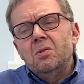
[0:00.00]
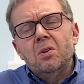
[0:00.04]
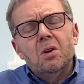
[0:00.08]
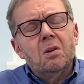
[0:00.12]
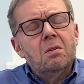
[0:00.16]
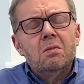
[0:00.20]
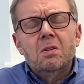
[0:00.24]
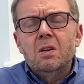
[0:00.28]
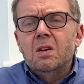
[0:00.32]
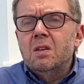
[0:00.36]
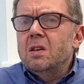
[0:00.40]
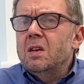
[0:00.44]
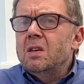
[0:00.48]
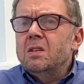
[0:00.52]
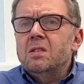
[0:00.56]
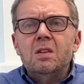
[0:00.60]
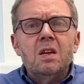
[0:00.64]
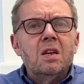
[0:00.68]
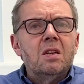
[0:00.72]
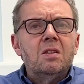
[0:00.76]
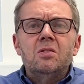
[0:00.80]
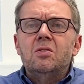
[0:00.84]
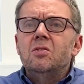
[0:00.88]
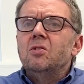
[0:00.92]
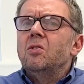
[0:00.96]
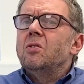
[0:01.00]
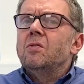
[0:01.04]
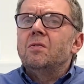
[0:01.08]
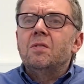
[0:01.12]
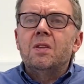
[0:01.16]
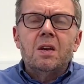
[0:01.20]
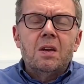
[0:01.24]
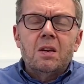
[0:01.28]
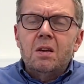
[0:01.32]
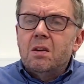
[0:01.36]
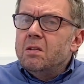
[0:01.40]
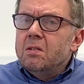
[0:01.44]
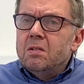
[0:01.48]
No, it's not
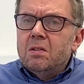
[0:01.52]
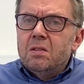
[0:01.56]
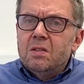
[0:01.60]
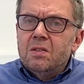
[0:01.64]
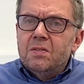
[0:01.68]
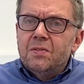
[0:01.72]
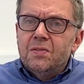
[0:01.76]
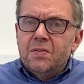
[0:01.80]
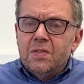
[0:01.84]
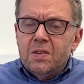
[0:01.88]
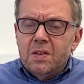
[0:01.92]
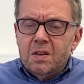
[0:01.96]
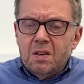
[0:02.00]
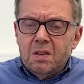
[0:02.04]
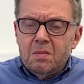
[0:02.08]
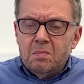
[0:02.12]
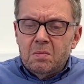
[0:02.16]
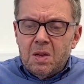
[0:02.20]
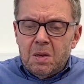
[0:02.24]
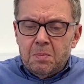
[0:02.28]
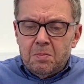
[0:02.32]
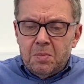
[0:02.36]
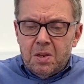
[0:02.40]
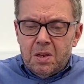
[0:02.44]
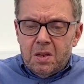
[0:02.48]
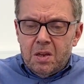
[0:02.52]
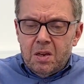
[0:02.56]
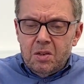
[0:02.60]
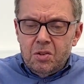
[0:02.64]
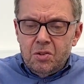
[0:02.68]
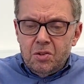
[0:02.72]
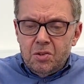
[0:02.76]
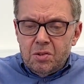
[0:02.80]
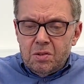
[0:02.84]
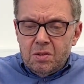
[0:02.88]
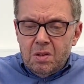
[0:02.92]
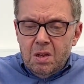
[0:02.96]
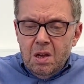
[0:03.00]
that kind of
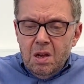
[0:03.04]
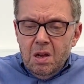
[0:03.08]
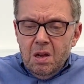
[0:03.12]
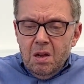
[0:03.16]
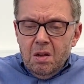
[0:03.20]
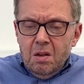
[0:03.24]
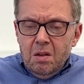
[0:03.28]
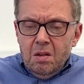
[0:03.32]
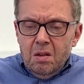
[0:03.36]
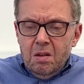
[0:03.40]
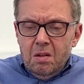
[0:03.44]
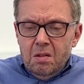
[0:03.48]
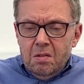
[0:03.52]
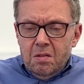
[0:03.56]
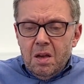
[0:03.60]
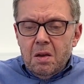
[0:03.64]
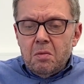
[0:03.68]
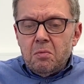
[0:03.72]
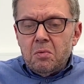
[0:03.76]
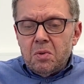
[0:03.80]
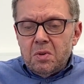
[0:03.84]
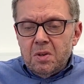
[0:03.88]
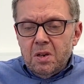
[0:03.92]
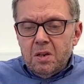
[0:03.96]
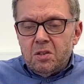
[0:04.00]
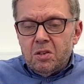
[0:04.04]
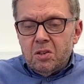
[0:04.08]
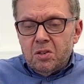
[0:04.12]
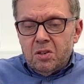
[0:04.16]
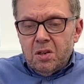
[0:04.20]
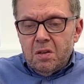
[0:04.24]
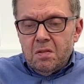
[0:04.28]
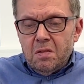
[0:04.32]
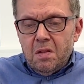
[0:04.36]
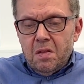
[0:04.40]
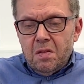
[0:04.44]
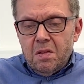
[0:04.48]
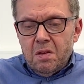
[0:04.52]
application. They would need to
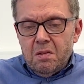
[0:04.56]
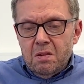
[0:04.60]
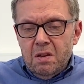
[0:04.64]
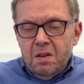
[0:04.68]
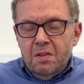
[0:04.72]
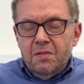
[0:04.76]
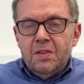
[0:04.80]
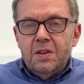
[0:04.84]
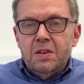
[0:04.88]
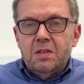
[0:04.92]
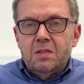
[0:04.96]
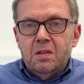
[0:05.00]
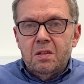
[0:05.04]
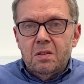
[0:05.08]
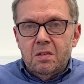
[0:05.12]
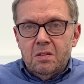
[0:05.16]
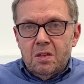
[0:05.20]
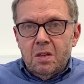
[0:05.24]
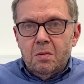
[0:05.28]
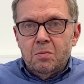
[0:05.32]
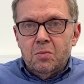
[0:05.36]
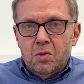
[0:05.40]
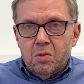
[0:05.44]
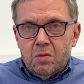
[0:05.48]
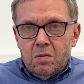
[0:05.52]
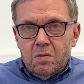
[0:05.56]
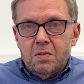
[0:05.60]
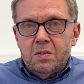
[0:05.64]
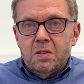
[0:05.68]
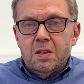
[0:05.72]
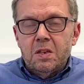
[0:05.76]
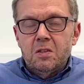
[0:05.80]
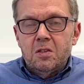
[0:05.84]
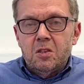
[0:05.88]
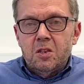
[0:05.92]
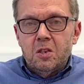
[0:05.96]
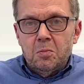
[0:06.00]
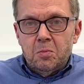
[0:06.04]
show that they're investing some sort of
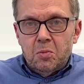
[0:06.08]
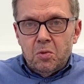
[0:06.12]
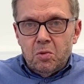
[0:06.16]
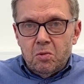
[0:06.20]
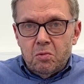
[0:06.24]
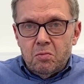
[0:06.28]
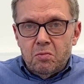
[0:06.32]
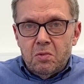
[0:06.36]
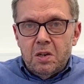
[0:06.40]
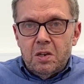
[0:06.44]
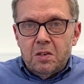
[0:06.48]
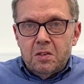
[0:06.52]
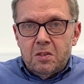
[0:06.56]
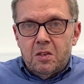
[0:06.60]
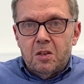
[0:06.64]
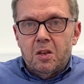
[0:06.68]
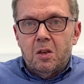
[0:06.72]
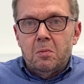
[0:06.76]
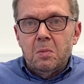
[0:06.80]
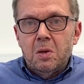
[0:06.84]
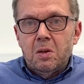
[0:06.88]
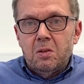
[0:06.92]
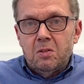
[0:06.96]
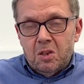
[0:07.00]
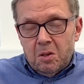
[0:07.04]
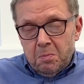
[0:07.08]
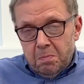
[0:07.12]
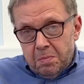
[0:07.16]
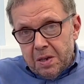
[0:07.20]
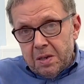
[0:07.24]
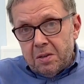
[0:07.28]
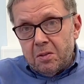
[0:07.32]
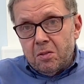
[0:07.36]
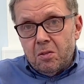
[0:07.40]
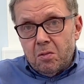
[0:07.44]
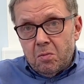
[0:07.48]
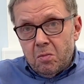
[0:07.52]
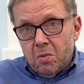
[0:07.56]
sensible, realistic amount,
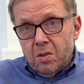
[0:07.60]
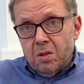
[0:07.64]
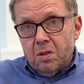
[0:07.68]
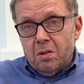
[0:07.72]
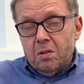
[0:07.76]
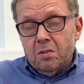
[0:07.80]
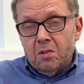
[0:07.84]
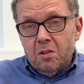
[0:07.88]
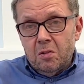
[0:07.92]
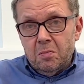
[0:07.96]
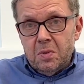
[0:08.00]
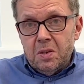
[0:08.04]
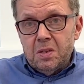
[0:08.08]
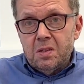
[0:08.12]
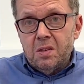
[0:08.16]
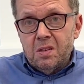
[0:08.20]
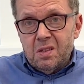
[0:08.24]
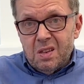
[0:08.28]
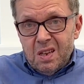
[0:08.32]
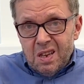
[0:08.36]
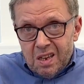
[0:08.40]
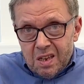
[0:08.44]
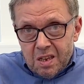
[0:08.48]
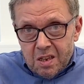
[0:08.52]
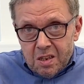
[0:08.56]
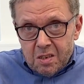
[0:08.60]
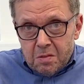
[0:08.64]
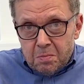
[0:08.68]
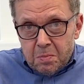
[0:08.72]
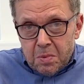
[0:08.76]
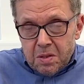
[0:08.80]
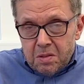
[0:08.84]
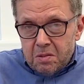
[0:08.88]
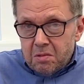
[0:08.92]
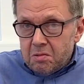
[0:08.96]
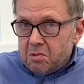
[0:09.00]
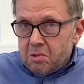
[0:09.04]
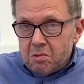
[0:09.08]
depending on what the kind of business is,
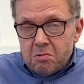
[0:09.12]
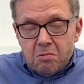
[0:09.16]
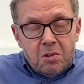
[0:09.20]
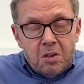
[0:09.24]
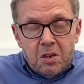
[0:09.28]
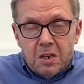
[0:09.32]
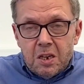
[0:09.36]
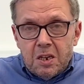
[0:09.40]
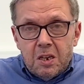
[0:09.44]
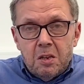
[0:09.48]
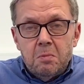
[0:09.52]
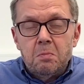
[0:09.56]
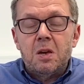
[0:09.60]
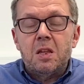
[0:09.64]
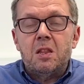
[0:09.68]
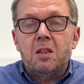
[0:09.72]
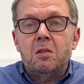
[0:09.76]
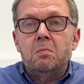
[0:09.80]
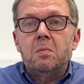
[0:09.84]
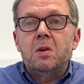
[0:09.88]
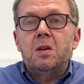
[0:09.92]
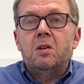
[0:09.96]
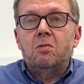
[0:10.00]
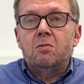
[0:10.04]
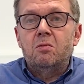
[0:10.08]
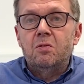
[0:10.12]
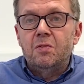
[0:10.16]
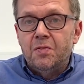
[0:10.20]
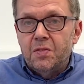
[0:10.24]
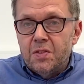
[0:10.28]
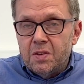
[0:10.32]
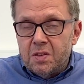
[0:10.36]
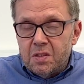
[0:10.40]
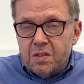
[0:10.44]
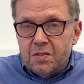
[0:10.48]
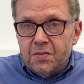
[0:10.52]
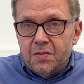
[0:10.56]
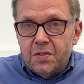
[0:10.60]
but there aren't any mathematical
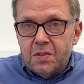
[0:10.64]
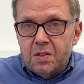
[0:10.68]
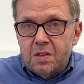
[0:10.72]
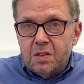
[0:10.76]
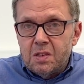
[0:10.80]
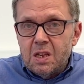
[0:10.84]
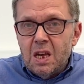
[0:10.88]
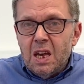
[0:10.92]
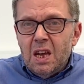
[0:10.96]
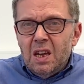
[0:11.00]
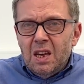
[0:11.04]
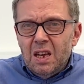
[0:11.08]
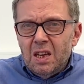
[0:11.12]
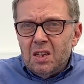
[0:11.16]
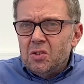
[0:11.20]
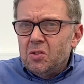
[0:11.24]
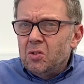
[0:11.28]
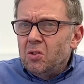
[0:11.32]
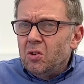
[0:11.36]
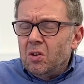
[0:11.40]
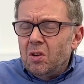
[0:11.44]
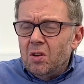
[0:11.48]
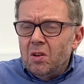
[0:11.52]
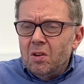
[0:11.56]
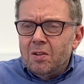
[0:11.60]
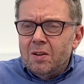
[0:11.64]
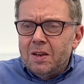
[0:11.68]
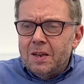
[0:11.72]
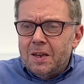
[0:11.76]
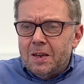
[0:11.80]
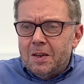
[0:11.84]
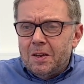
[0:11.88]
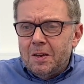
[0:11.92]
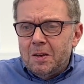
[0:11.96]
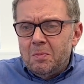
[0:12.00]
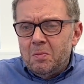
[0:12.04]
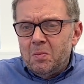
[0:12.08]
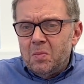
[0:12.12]
figures for this. It's not like
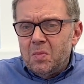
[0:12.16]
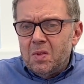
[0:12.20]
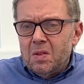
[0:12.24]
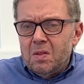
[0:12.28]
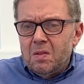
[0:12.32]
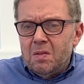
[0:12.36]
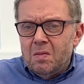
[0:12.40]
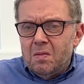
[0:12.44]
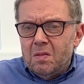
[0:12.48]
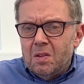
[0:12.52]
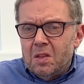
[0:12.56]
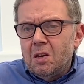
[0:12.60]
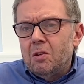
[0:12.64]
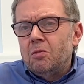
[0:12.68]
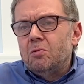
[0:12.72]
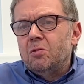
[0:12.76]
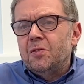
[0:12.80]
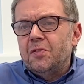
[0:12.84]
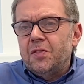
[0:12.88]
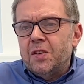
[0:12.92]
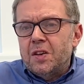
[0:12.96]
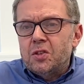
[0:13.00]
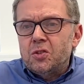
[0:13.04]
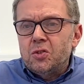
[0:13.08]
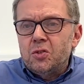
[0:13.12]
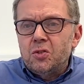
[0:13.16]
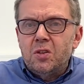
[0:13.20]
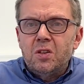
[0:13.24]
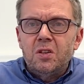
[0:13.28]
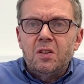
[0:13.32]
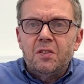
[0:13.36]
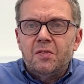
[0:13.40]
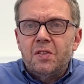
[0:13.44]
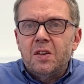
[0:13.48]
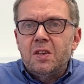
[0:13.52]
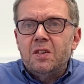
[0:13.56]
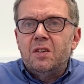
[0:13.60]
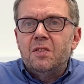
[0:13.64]
the old-fashioned
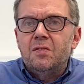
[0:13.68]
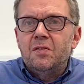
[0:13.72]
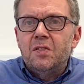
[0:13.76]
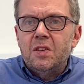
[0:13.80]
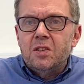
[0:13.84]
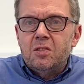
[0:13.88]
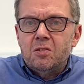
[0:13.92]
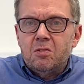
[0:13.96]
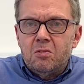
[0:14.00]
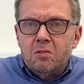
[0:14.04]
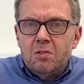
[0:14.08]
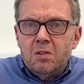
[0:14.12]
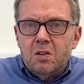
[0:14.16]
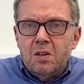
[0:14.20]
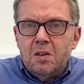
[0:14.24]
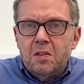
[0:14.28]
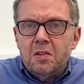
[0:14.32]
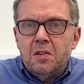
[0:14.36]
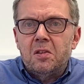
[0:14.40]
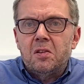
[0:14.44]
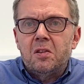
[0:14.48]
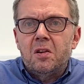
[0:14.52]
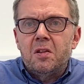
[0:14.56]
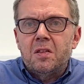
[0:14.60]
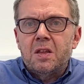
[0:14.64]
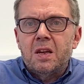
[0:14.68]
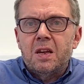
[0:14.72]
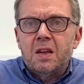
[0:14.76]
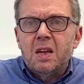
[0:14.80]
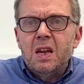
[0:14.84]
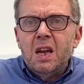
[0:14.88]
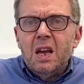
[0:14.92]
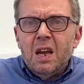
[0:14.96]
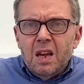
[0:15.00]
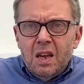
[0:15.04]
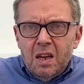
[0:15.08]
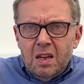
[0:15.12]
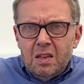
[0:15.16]
innovator visa or anything like that.
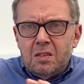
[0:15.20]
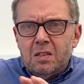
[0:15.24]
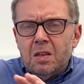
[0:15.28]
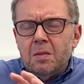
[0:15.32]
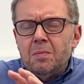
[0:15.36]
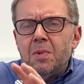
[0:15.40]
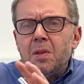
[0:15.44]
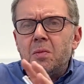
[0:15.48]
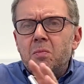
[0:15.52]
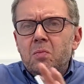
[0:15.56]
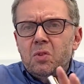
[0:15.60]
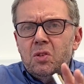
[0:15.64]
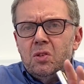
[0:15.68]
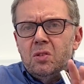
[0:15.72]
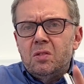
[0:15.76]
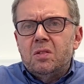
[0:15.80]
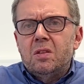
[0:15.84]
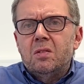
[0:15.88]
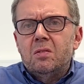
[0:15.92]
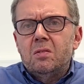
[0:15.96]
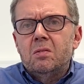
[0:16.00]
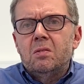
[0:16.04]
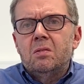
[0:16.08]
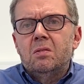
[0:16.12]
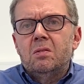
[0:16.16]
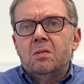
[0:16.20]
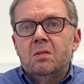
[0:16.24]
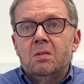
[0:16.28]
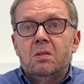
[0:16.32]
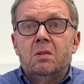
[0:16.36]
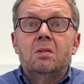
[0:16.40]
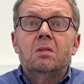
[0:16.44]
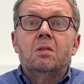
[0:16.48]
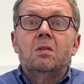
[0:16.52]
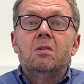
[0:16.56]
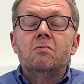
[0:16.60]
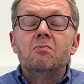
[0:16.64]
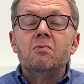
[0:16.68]
It's something which is done on
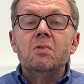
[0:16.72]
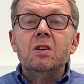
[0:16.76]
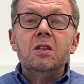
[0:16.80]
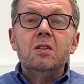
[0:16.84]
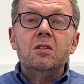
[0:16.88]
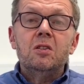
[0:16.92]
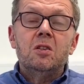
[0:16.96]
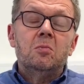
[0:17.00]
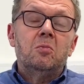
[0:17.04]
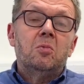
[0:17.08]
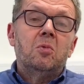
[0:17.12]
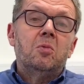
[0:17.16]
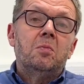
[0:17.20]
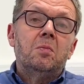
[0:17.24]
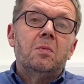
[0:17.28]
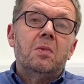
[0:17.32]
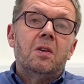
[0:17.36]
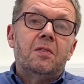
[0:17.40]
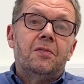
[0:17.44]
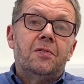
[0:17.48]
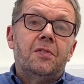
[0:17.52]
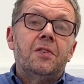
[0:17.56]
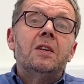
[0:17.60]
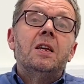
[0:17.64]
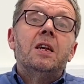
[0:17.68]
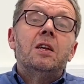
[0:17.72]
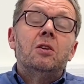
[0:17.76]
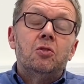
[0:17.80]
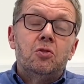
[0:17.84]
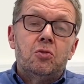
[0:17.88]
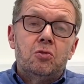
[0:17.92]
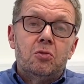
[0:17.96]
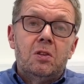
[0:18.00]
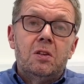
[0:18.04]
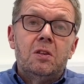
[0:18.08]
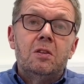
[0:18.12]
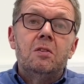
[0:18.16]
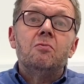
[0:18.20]
a
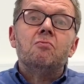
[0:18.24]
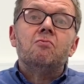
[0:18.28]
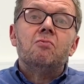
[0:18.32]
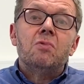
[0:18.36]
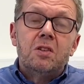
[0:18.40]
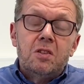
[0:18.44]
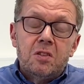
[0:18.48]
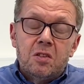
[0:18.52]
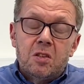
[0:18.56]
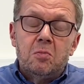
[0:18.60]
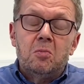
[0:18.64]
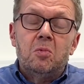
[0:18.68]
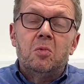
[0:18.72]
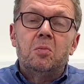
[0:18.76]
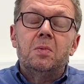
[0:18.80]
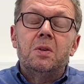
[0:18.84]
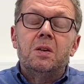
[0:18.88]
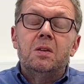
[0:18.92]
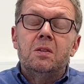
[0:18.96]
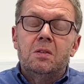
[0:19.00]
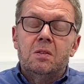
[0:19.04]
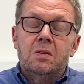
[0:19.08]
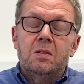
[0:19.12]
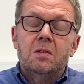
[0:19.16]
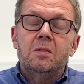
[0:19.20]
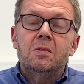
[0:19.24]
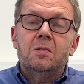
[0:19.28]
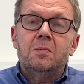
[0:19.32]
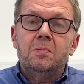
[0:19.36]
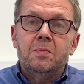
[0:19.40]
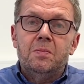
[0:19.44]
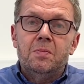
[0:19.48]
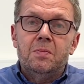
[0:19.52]
financially reasonable basis.